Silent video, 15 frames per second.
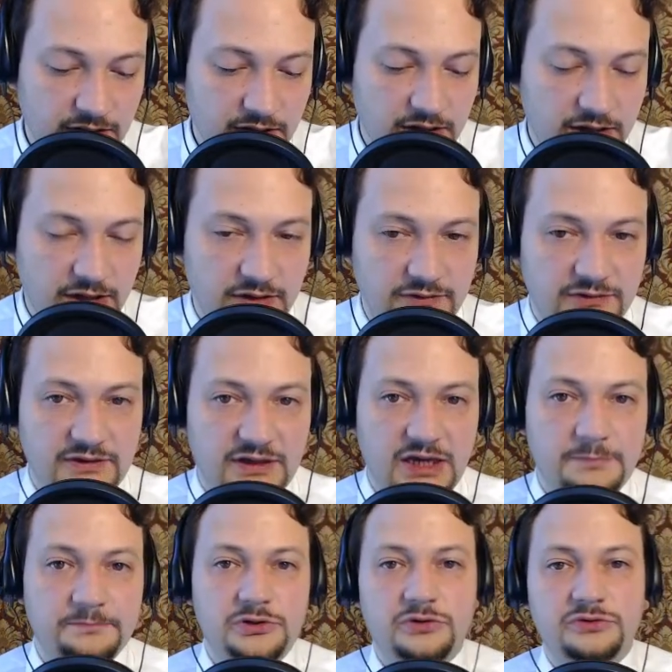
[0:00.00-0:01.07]
and they
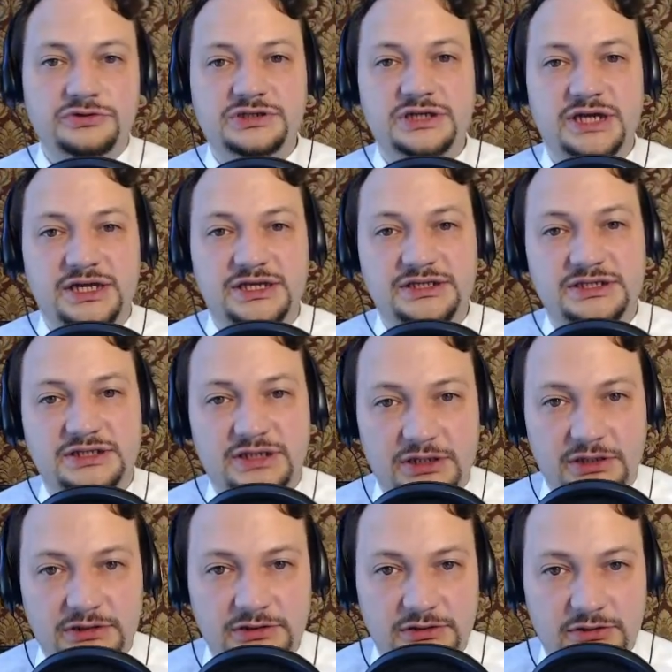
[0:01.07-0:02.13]
process
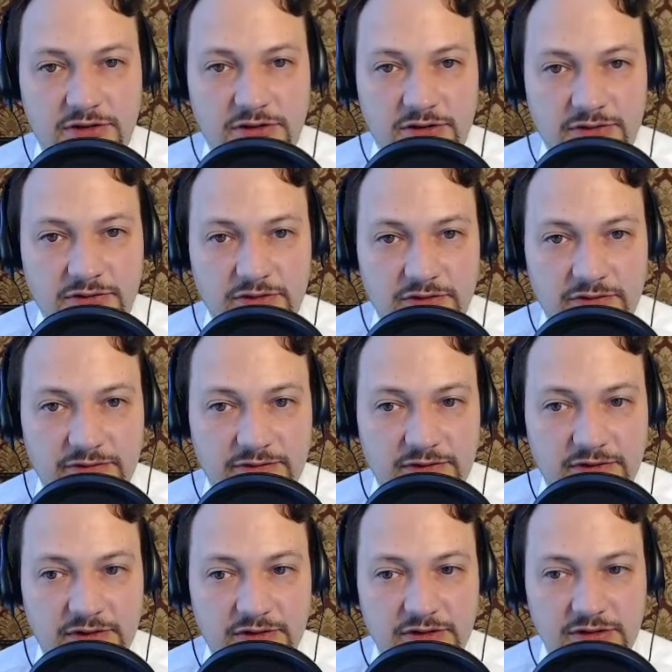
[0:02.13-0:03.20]
it on
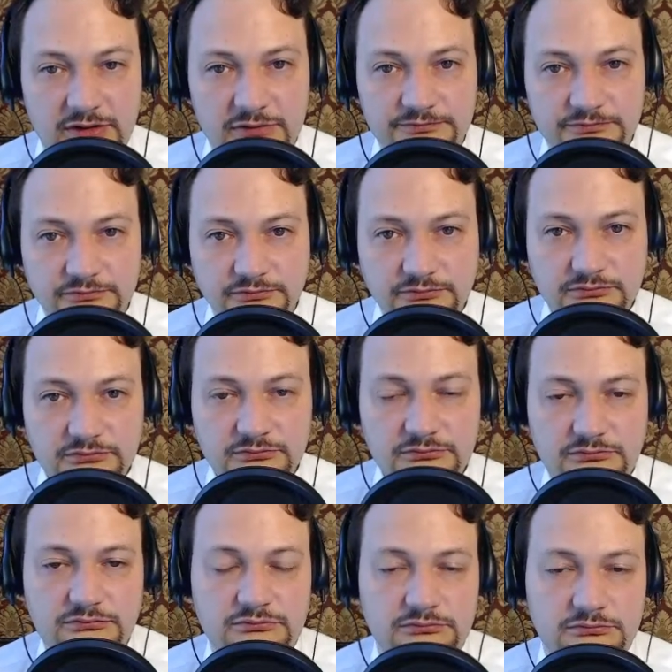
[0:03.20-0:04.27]
the
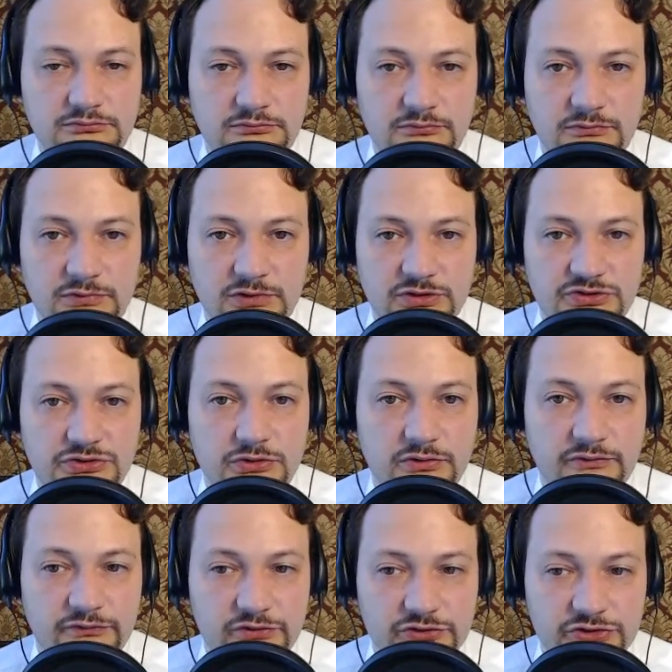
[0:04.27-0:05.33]

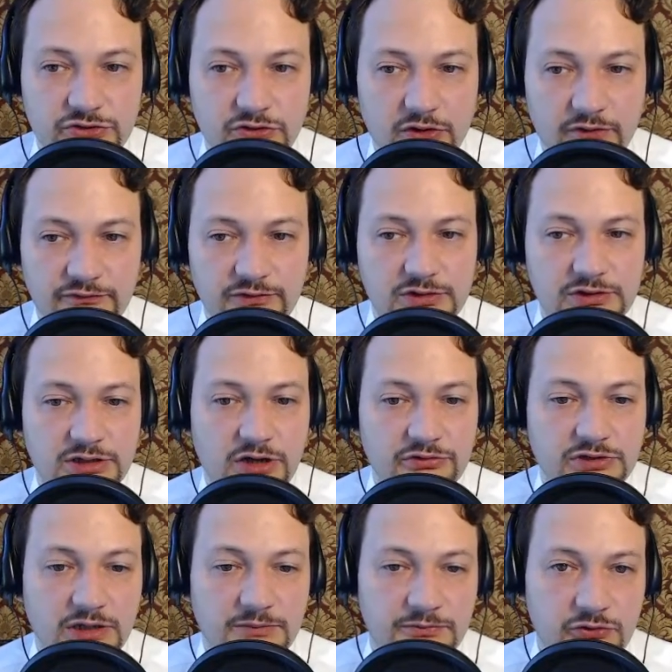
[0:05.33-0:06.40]
servers of the cloud
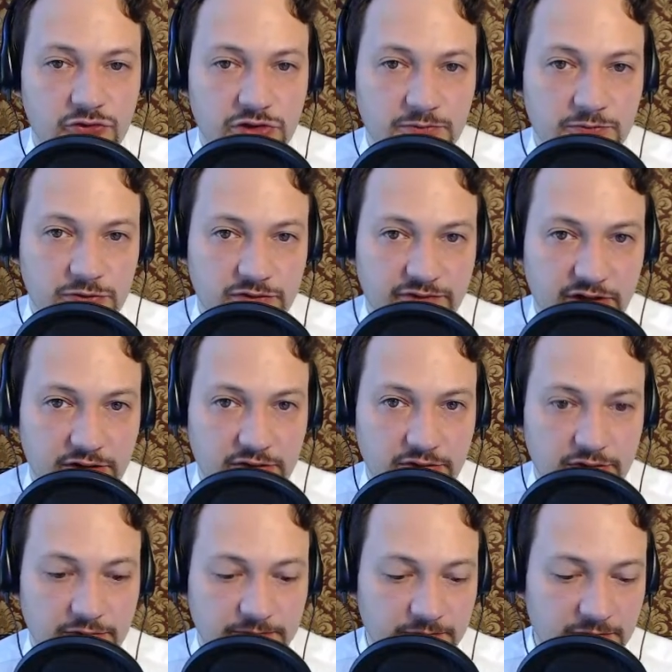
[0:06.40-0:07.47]
computing provider.